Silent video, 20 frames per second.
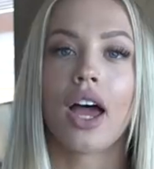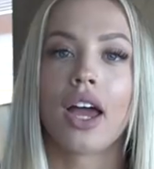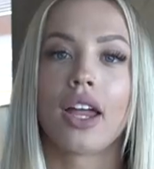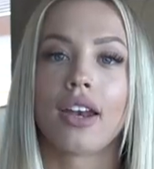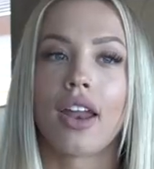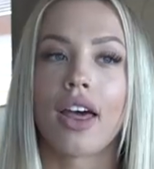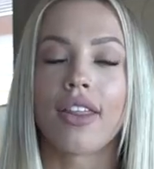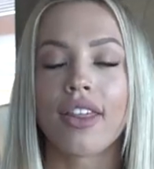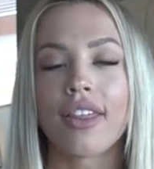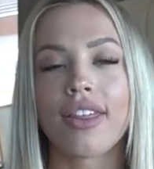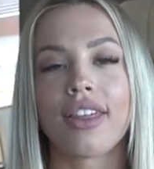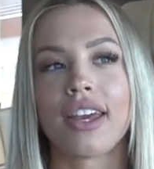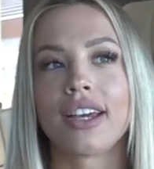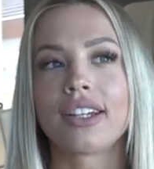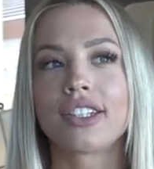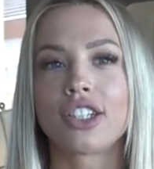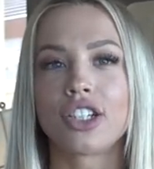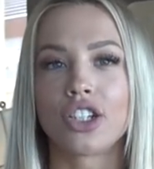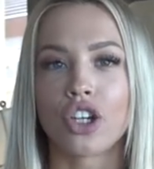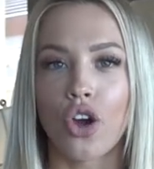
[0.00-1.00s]
Another
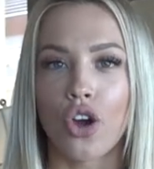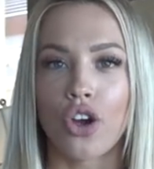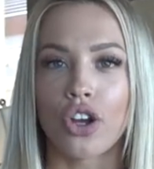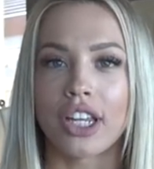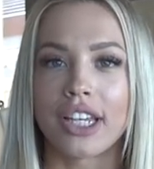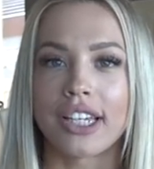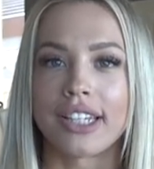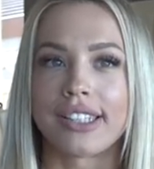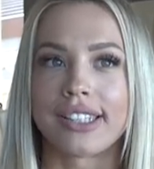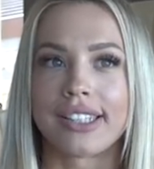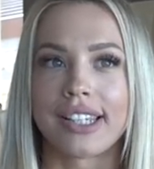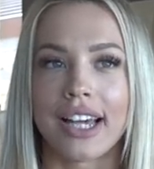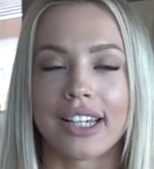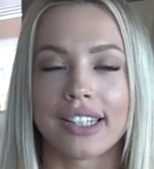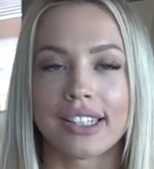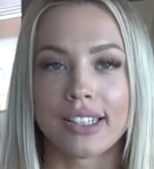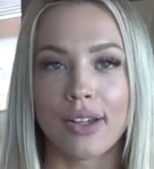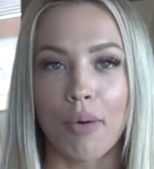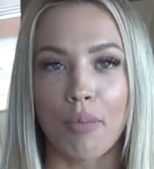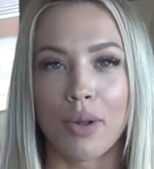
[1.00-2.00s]
thing to note is
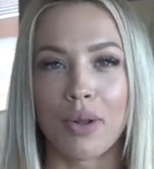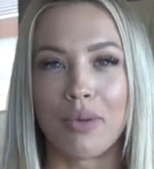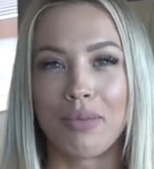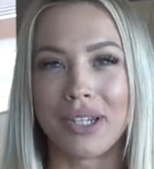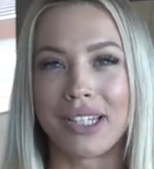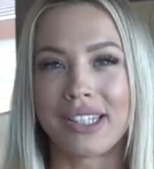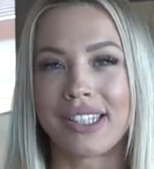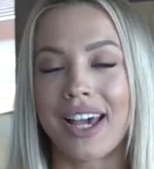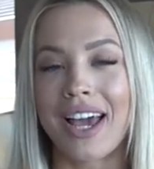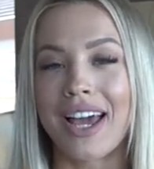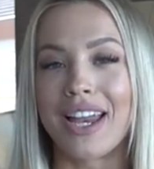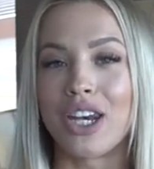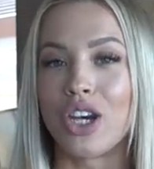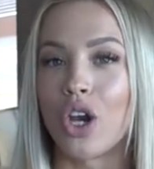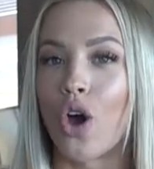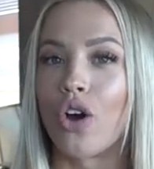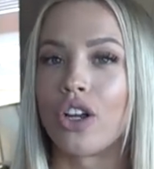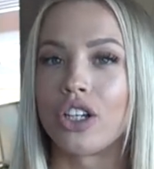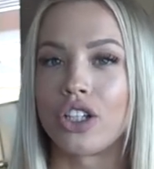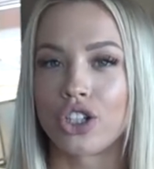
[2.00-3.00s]
that supplements are
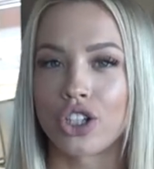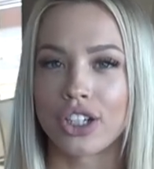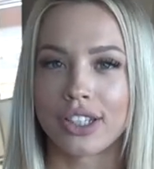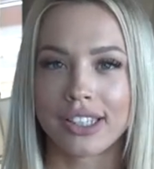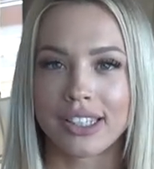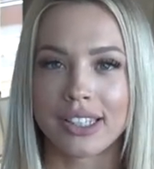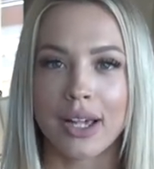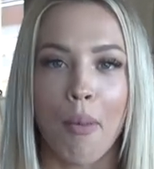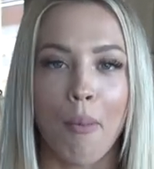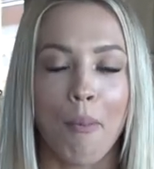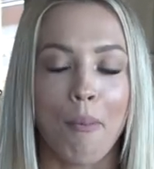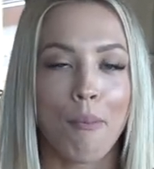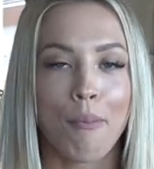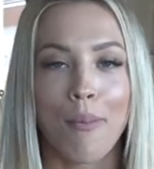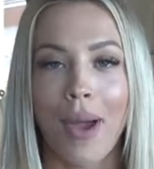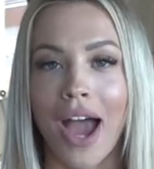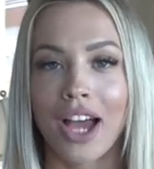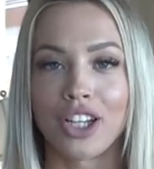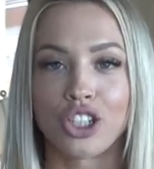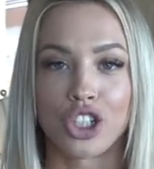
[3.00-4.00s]
not just
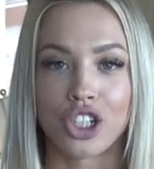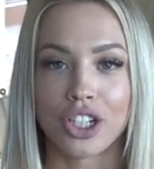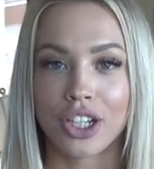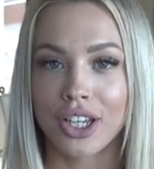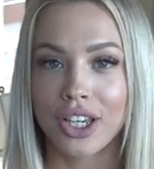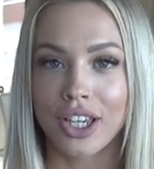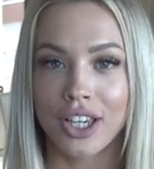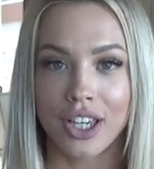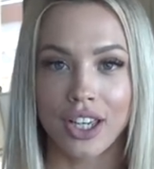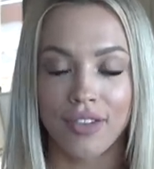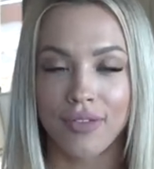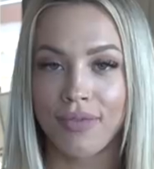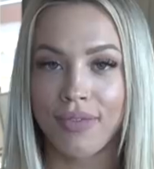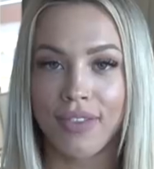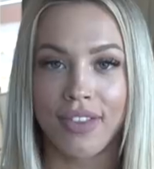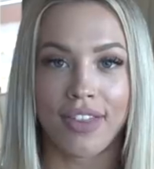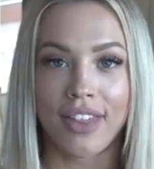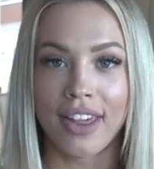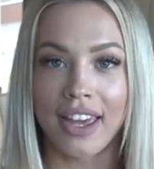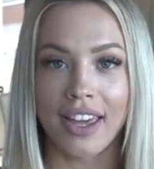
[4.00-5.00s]
some magic
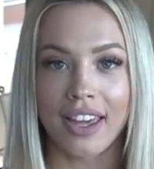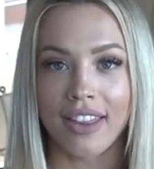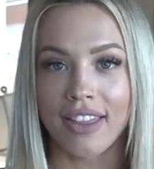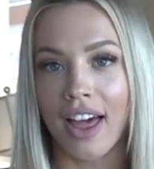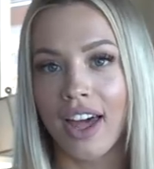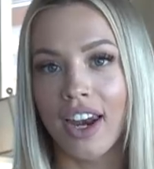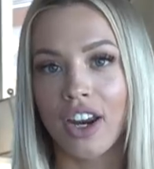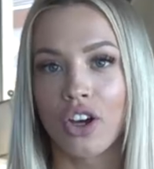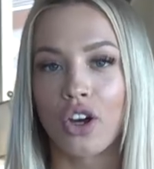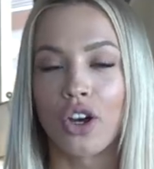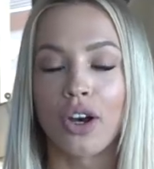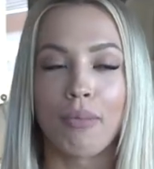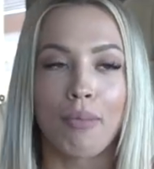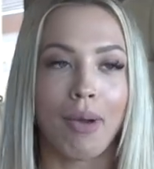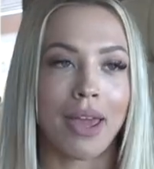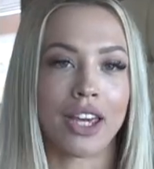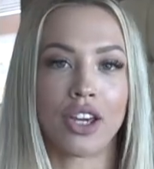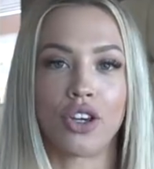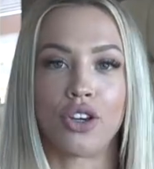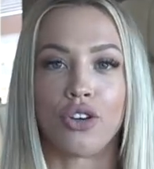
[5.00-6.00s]
thing that are going to
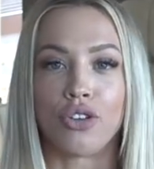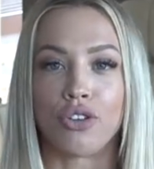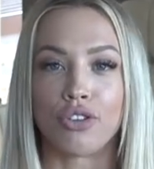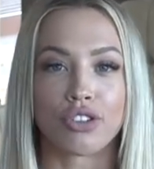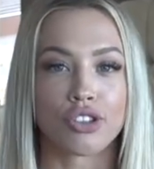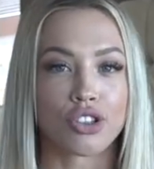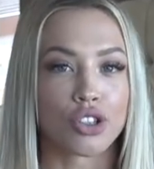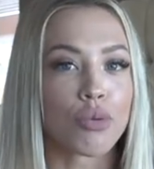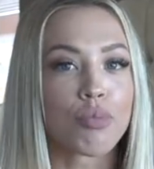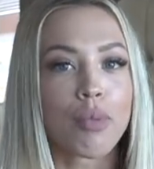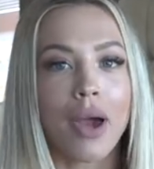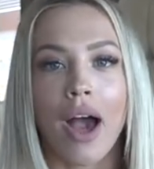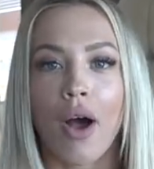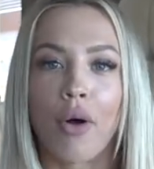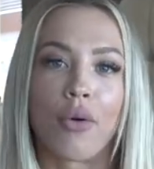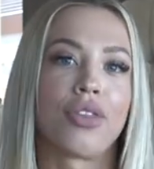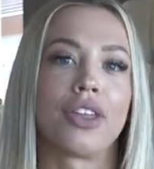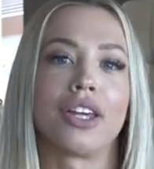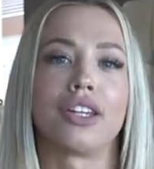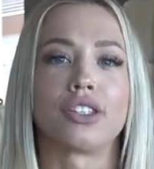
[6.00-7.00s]
make you super
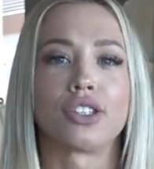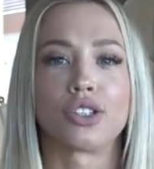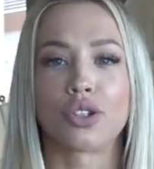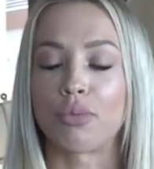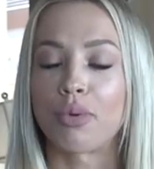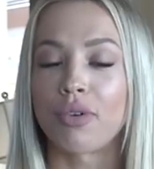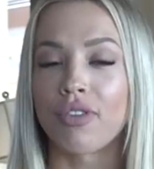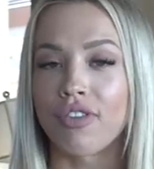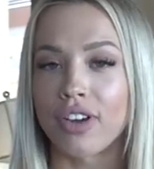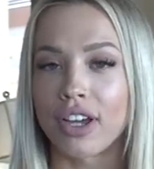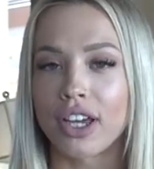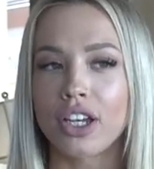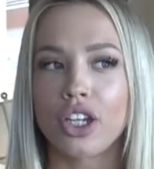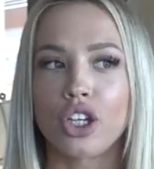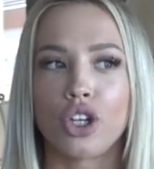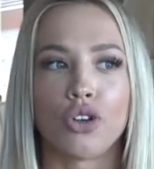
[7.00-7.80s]
healthy and super fit.